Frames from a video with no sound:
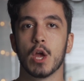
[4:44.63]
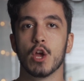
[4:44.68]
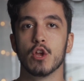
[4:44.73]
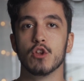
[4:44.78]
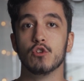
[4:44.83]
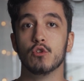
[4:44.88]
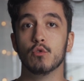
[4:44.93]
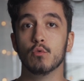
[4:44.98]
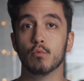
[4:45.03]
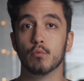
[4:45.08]

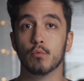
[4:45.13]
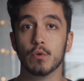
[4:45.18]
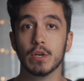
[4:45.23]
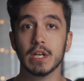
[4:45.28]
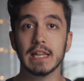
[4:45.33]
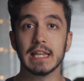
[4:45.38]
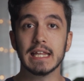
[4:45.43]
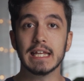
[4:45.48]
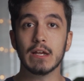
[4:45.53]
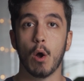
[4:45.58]
You
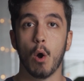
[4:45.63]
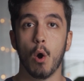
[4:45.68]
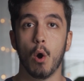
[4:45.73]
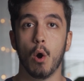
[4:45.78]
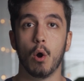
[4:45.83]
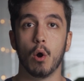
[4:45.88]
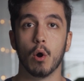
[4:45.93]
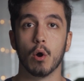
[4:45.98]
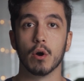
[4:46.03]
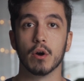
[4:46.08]
really
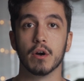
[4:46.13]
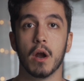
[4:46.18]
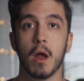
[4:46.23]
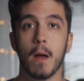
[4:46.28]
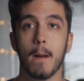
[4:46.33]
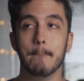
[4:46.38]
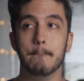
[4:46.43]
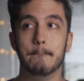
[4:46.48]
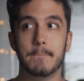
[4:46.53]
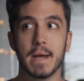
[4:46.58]
are
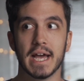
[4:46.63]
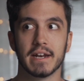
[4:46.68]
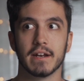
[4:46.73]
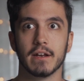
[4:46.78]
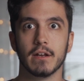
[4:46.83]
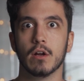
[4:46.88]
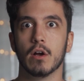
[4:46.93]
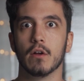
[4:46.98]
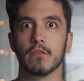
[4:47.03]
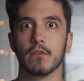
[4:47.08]

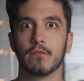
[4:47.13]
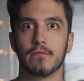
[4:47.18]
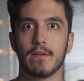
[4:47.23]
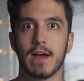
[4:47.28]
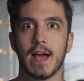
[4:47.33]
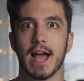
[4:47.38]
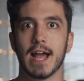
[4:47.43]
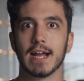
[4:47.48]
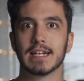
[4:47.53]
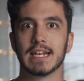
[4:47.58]
betting on the
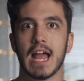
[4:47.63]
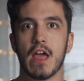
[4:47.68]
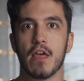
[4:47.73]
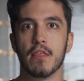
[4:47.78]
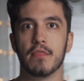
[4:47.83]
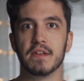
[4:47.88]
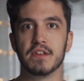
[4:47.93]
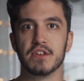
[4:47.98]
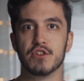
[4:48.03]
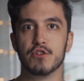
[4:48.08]
fact
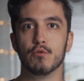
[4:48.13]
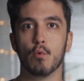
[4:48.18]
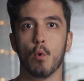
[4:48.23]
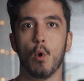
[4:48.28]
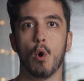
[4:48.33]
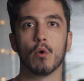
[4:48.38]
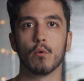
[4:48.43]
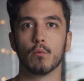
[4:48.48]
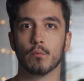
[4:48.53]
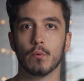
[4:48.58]
that you
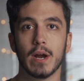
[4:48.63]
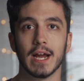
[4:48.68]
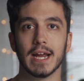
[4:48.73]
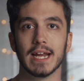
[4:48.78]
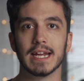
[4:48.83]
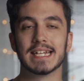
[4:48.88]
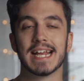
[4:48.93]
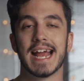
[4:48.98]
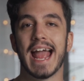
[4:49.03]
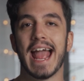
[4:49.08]
are
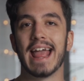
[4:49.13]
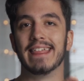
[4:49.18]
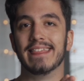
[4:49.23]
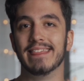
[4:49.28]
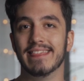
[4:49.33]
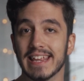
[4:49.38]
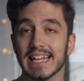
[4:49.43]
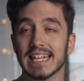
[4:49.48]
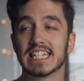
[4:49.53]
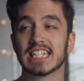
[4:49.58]
right, and
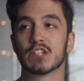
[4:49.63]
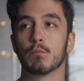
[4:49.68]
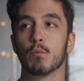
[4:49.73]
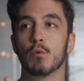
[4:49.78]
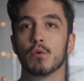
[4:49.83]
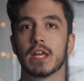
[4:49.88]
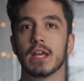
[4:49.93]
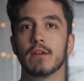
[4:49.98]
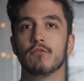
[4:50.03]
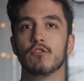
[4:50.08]
this
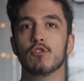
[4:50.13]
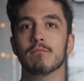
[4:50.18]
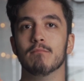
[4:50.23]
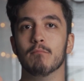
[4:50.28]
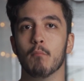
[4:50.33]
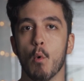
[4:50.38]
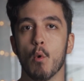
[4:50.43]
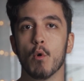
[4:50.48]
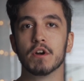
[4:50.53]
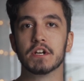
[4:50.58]
will give you
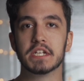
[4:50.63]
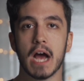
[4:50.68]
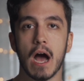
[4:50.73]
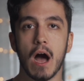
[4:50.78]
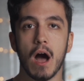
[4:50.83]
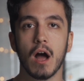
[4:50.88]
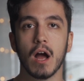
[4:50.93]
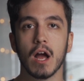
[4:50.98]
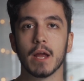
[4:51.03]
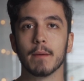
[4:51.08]
more
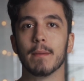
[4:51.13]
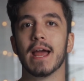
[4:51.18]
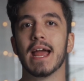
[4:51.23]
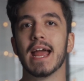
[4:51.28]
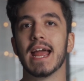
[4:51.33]
time